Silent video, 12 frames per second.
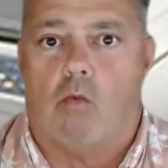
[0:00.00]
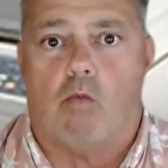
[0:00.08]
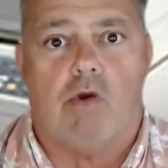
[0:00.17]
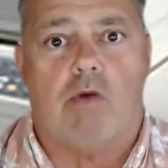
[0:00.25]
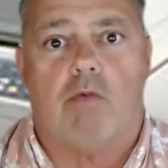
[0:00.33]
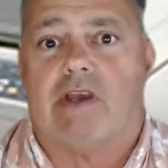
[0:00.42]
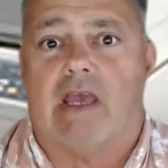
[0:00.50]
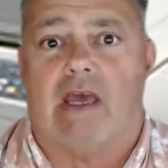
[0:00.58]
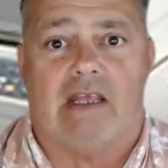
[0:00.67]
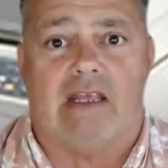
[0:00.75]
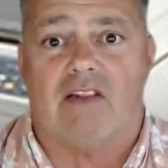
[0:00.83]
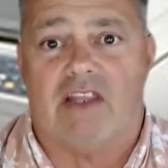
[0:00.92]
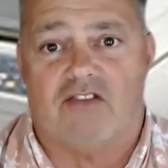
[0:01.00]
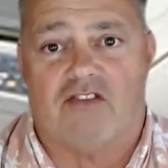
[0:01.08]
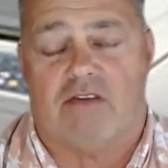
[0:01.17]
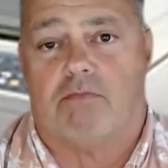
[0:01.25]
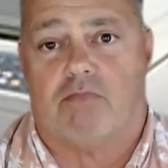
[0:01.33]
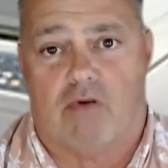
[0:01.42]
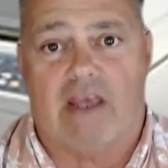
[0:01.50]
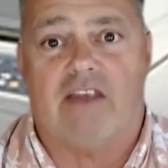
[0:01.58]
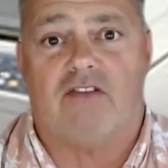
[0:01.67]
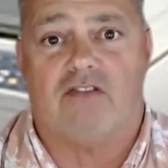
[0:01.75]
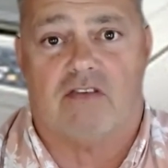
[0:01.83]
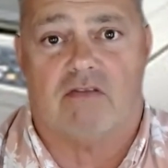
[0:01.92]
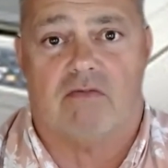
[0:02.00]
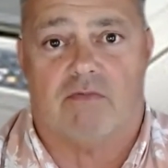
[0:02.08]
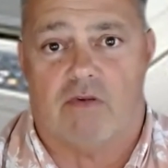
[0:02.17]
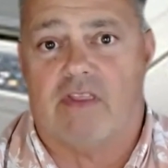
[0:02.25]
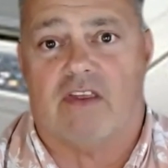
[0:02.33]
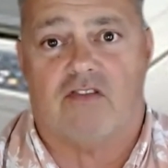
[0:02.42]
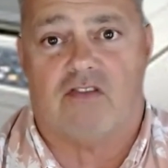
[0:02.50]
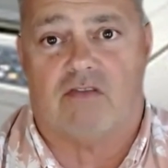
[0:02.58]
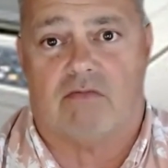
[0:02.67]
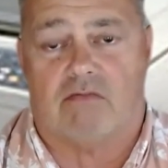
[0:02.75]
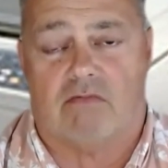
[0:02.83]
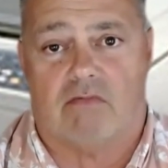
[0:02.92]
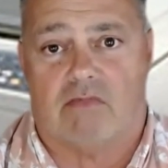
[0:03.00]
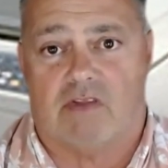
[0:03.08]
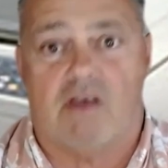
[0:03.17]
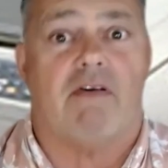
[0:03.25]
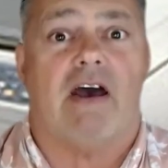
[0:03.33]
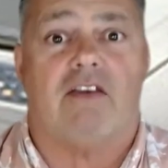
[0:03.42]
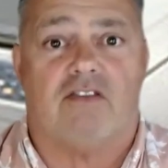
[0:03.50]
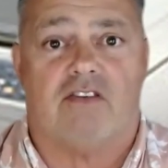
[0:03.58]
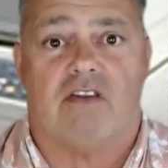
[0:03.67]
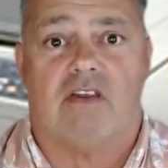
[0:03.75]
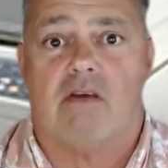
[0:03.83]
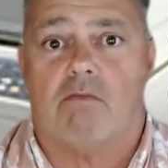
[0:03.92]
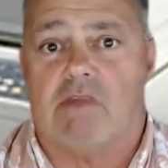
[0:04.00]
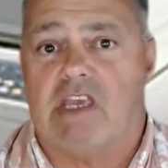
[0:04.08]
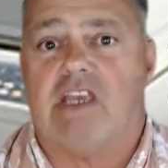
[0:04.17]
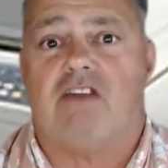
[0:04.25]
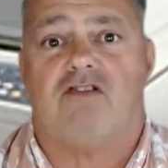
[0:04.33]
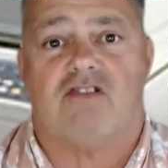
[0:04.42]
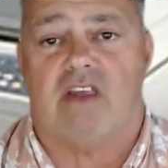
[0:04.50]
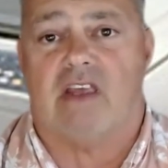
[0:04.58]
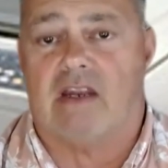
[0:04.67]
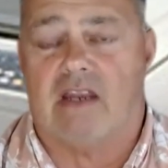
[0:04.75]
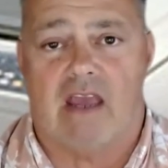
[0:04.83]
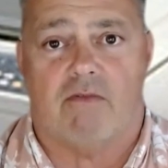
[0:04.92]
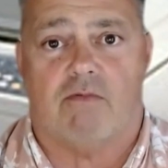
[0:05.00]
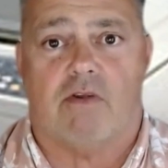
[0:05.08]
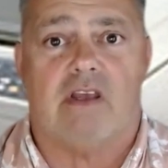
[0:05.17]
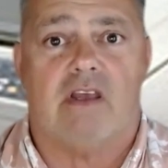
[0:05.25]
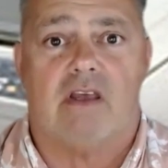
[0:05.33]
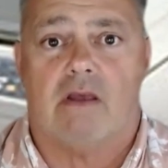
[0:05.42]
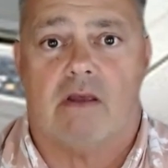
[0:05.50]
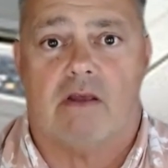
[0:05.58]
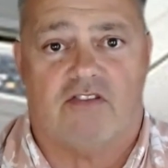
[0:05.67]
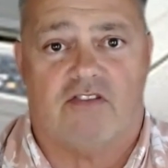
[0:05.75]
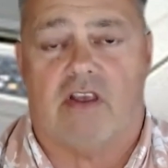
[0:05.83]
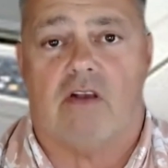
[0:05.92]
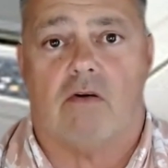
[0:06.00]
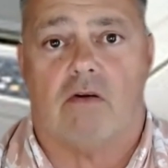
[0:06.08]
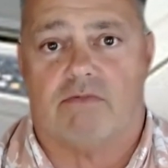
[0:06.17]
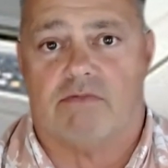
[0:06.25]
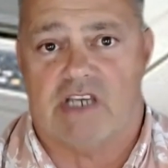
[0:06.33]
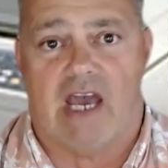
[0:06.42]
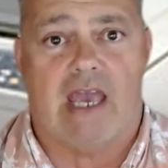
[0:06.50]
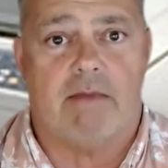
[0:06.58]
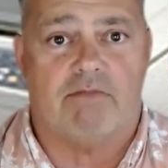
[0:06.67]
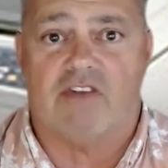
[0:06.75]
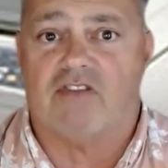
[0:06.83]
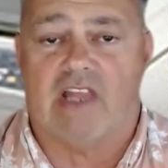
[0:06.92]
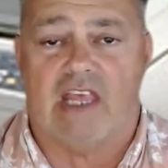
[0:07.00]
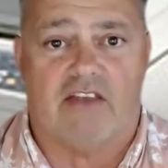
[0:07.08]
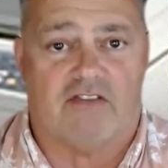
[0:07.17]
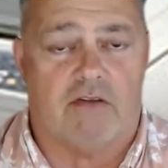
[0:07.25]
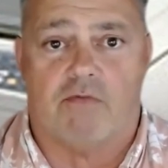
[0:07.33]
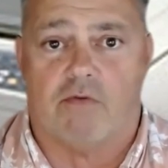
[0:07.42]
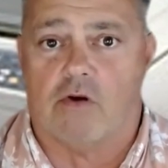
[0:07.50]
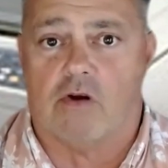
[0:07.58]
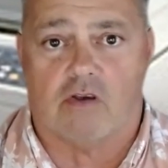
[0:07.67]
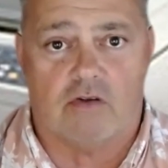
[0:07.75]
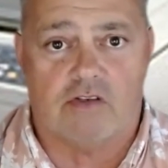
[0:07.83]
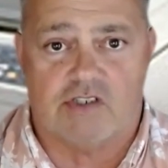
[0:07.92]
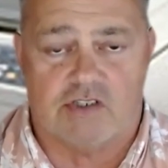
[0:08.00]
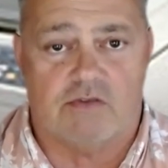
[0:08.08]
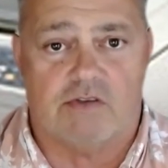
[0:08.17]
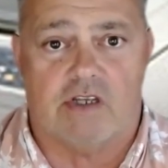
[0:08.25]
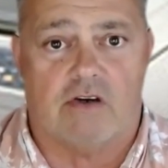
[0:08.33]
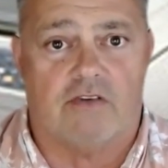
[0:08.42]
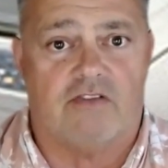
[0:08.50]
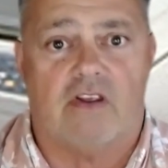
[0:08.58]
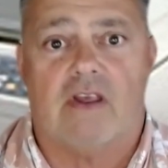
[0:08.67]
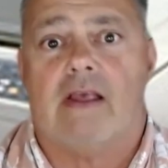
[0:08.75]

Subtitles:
we were getting the list price for this device each and every single time. This lasted for a good 2 years,